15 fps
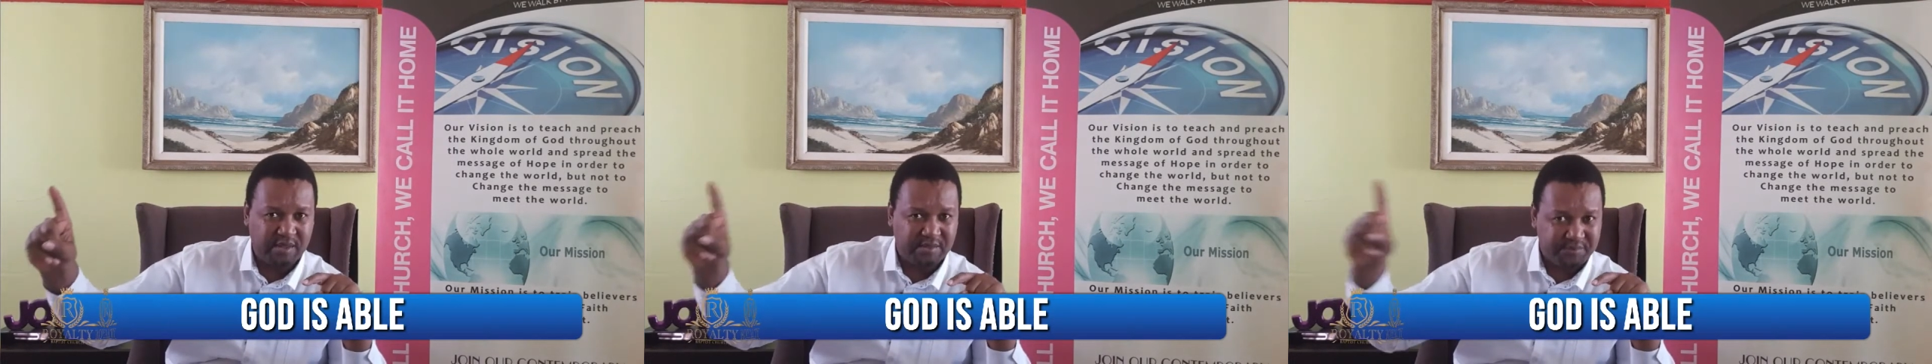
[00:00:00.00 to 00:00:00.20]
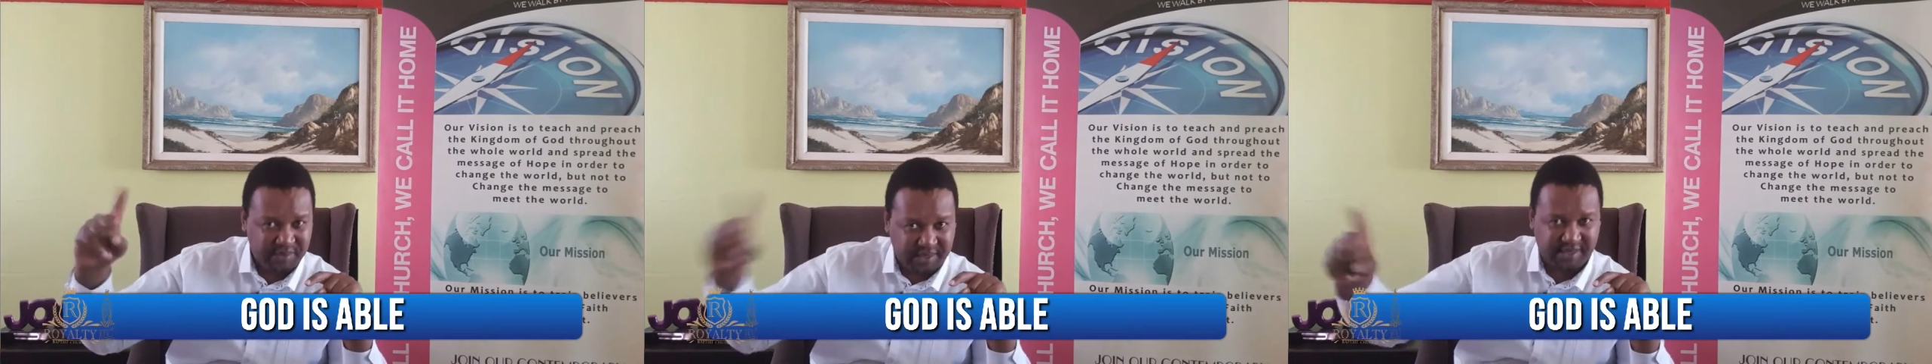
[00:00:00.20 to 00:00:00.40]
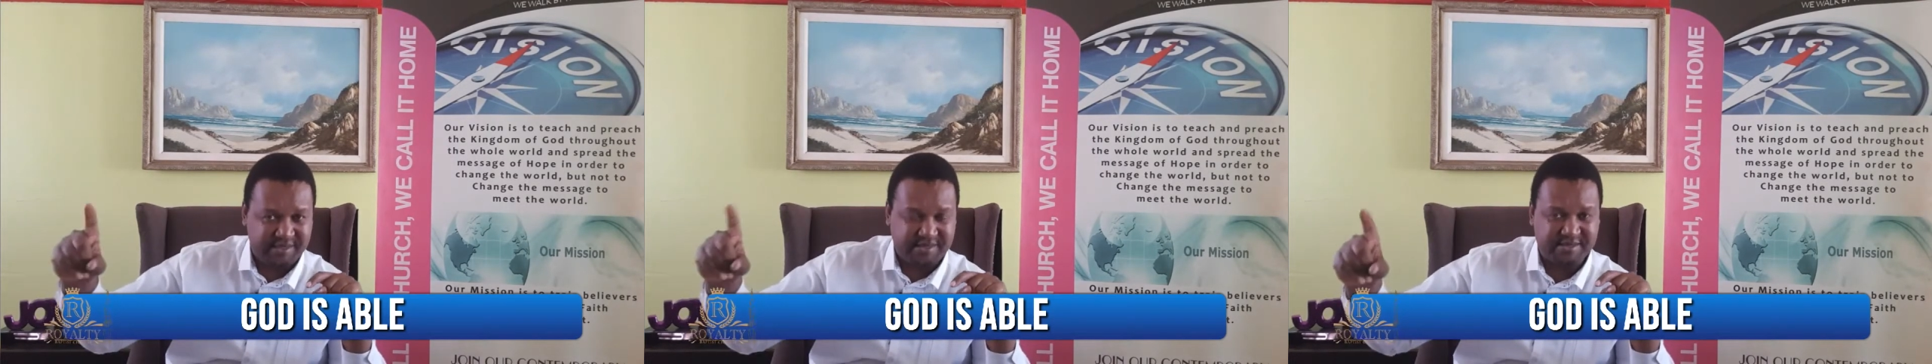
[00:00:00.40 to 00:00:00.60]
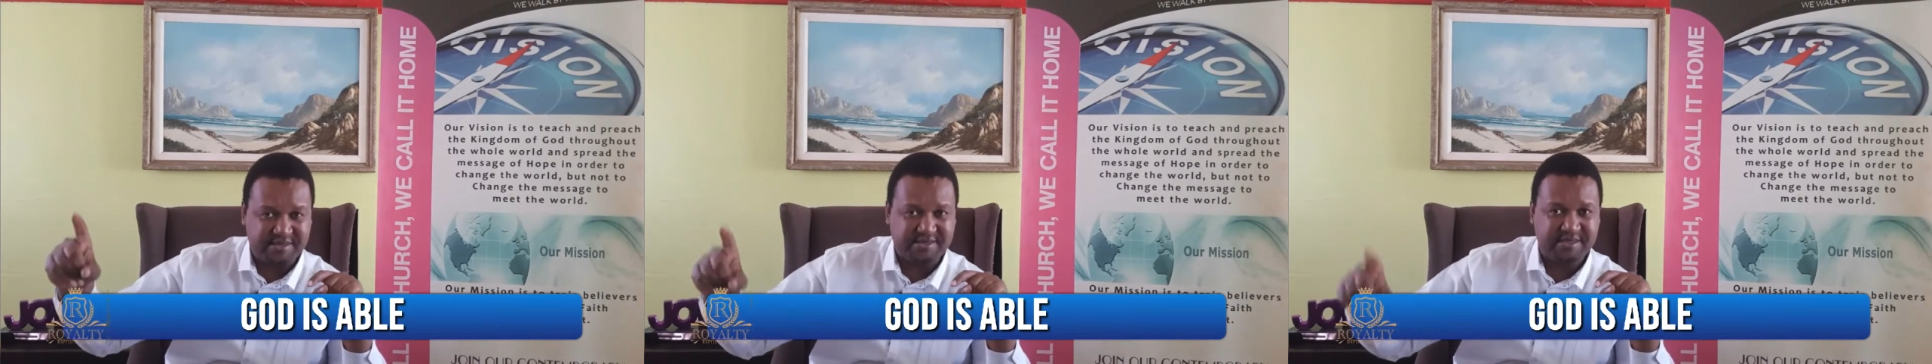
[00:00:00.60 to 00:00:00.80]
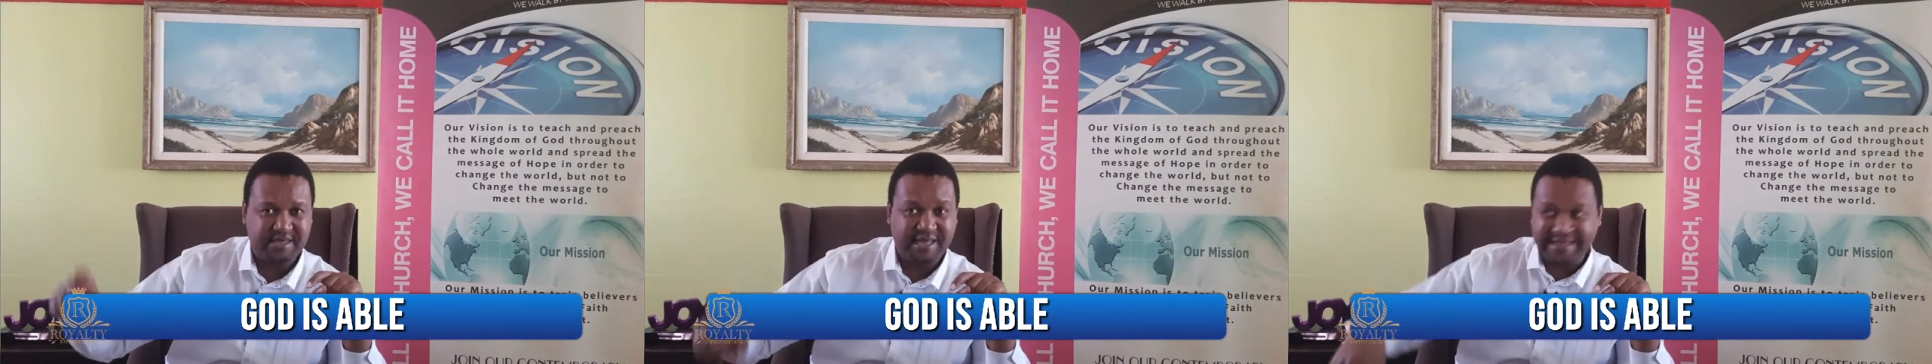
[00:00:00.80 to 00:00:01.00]

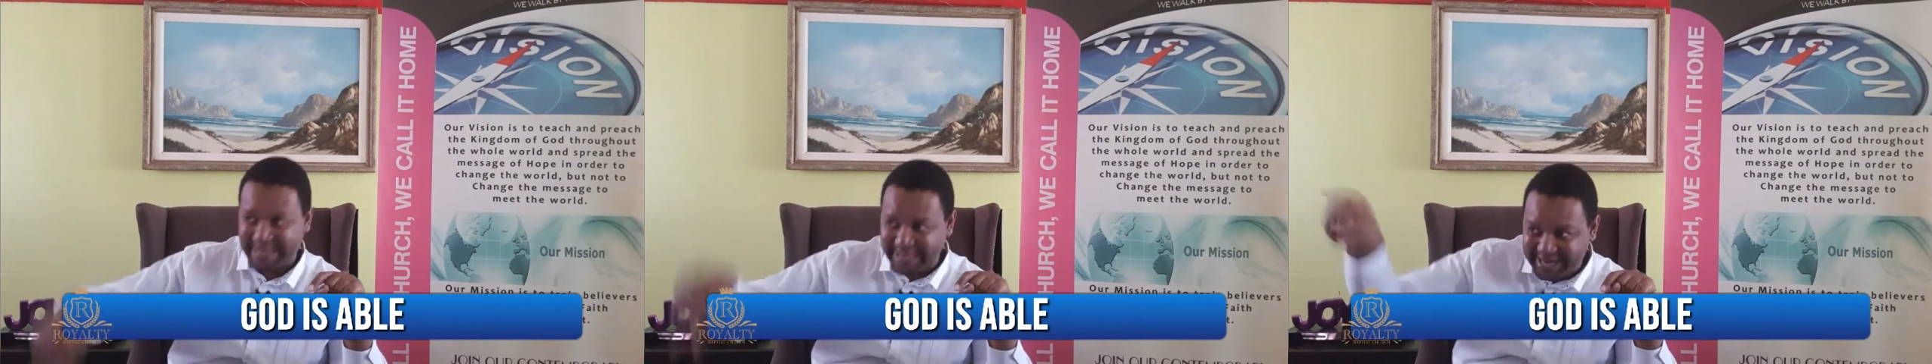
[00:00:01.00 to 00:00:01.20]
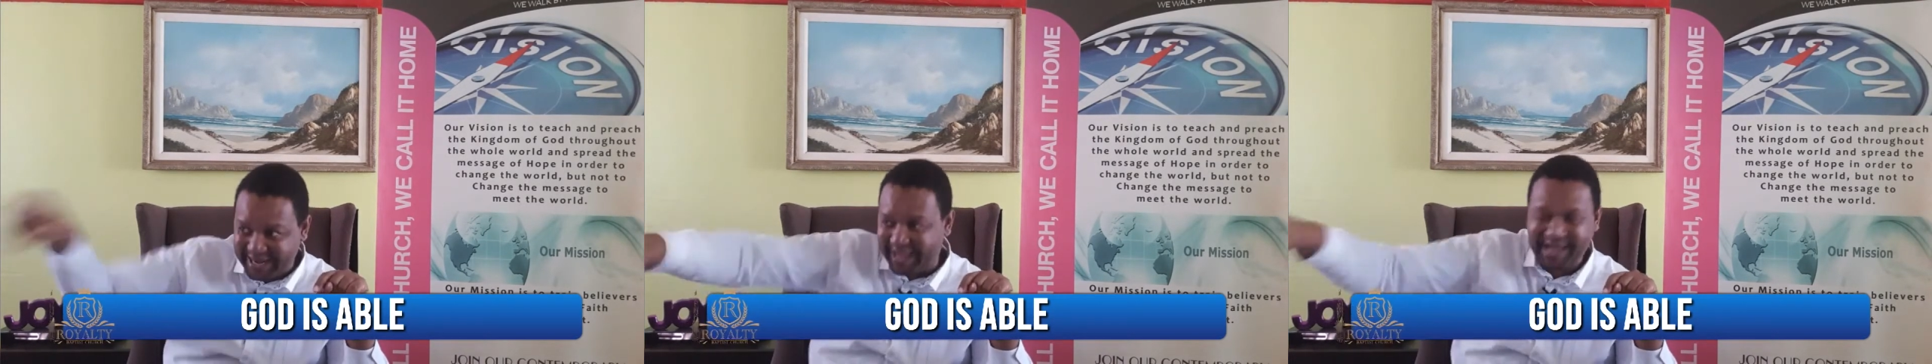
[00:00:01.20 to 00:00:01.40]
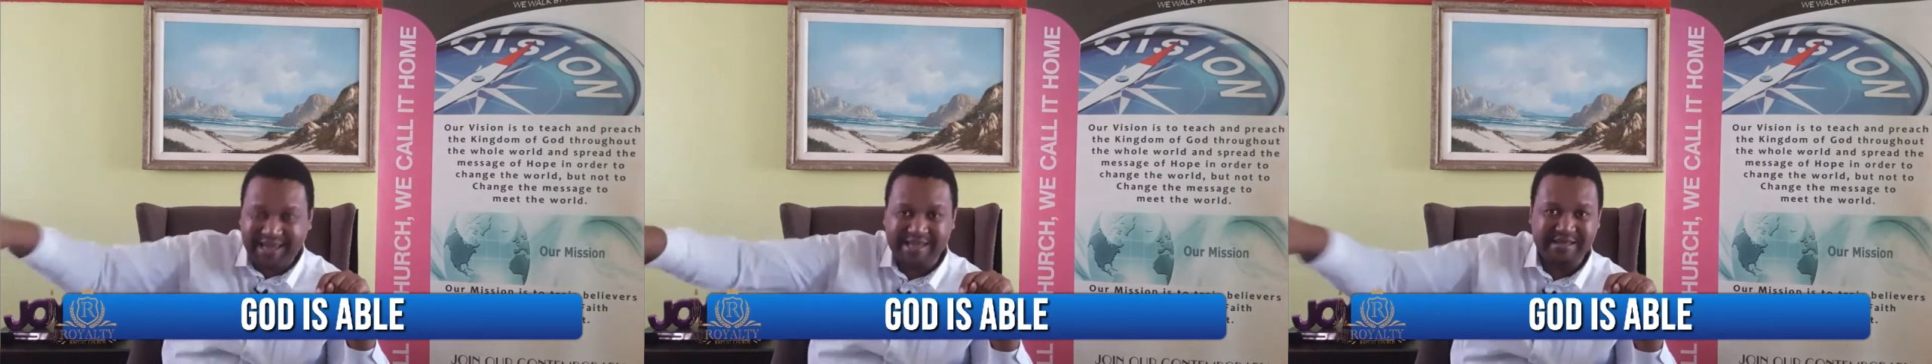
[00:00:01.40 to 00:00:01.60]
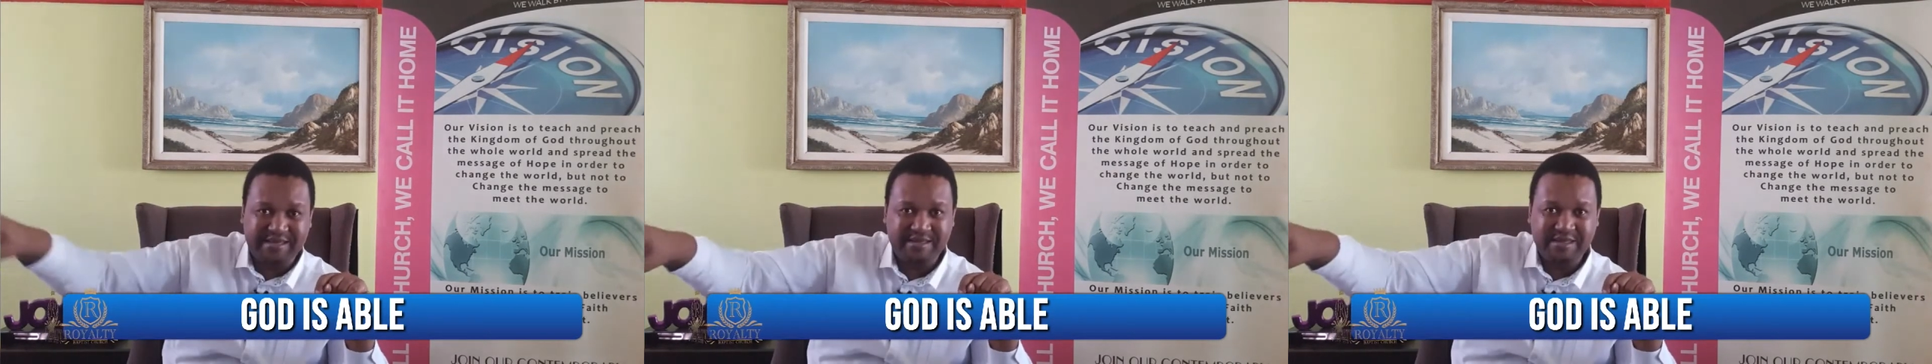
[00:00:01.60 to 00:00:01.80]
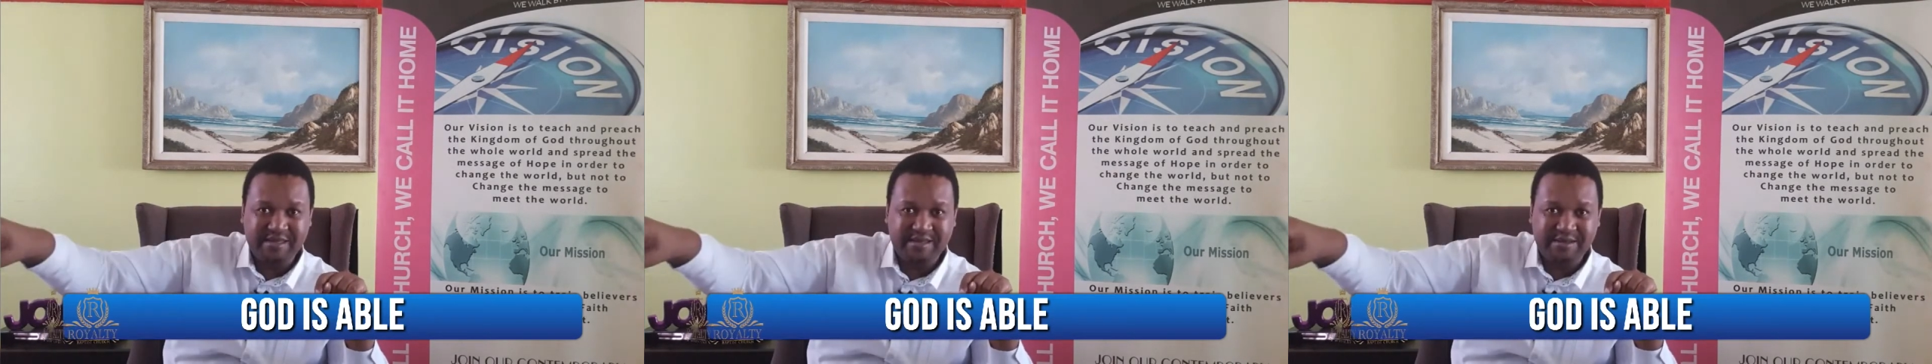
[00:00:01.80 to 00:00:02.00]
place and they lied
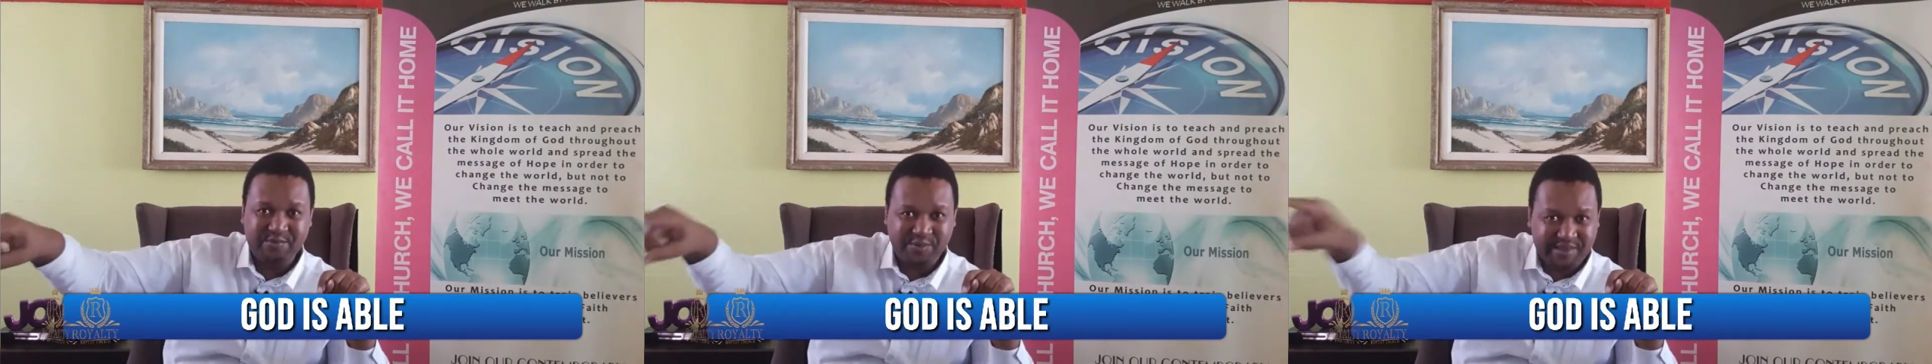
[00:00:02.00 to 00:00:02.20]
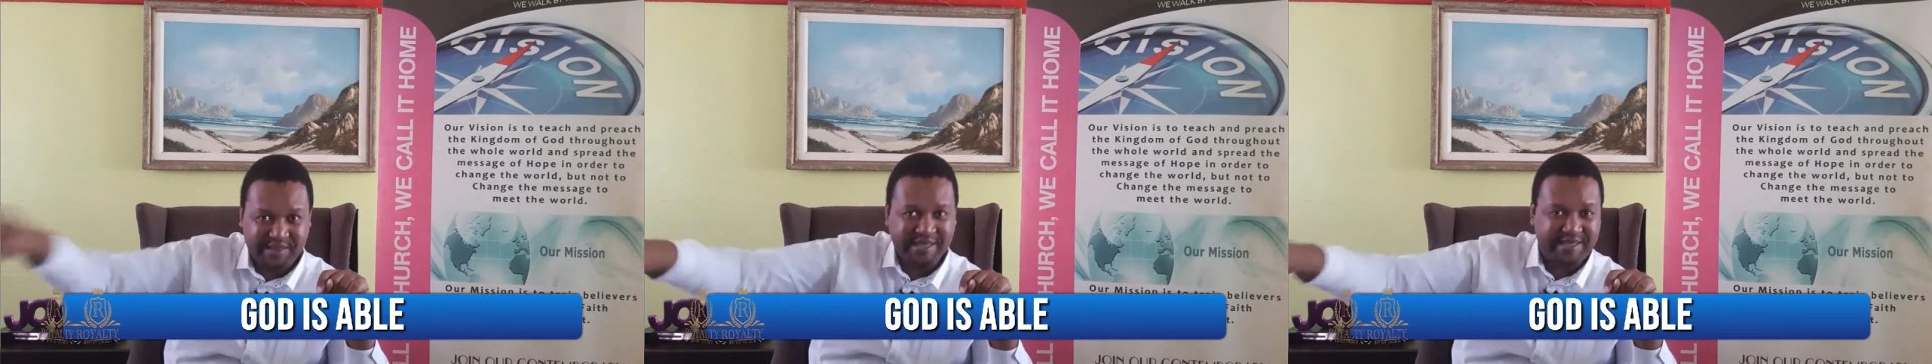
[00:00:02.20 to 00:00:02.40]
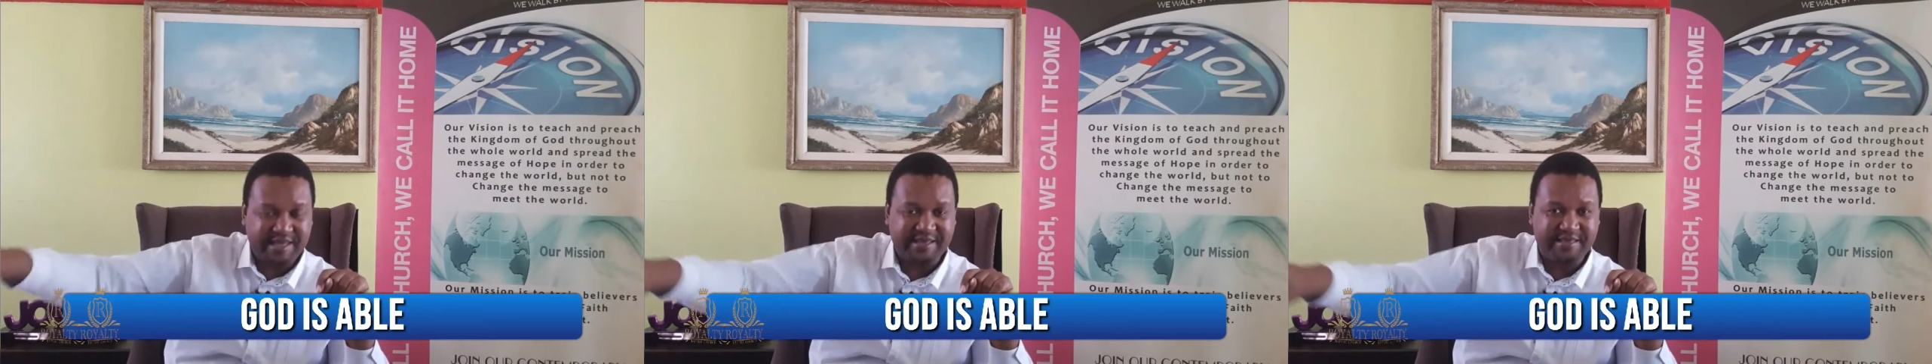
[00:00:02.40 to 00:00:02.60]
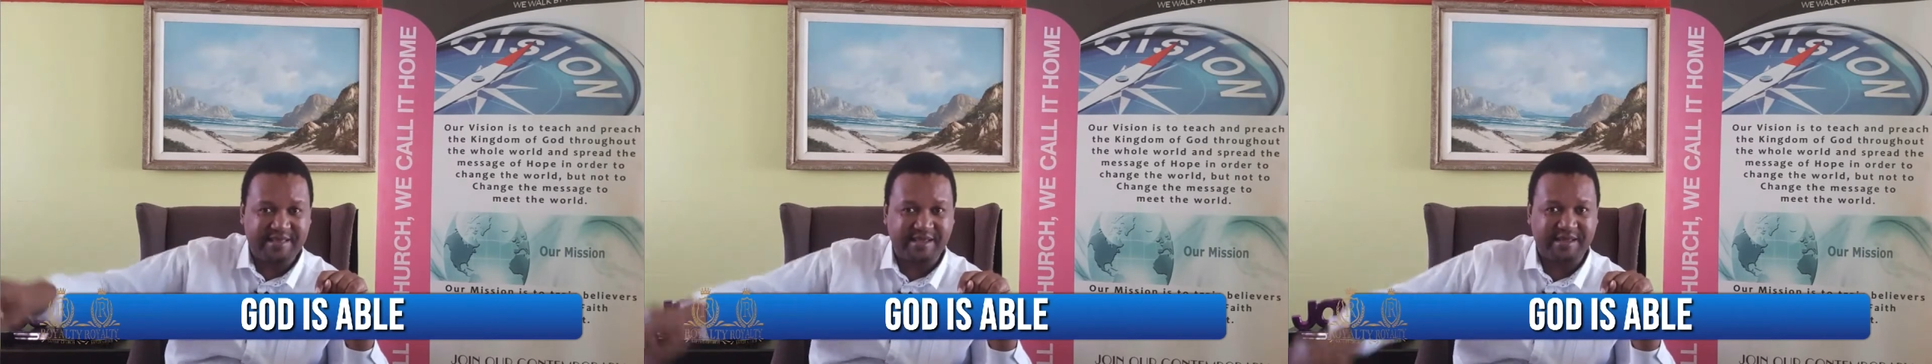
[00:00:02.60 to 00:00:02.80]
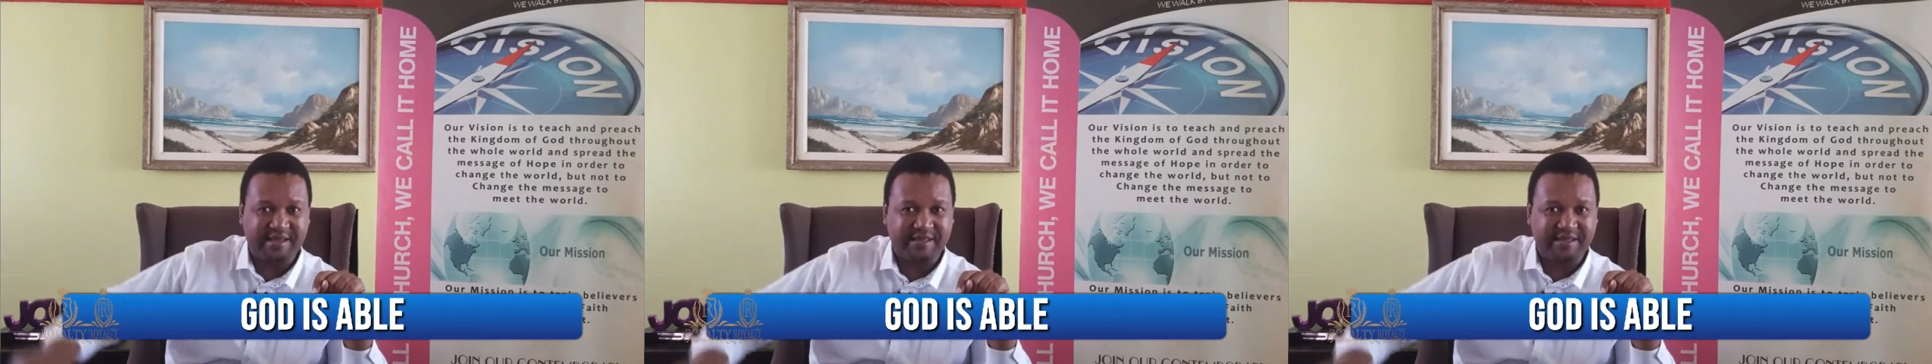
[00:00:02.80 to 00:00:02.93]
when they get there.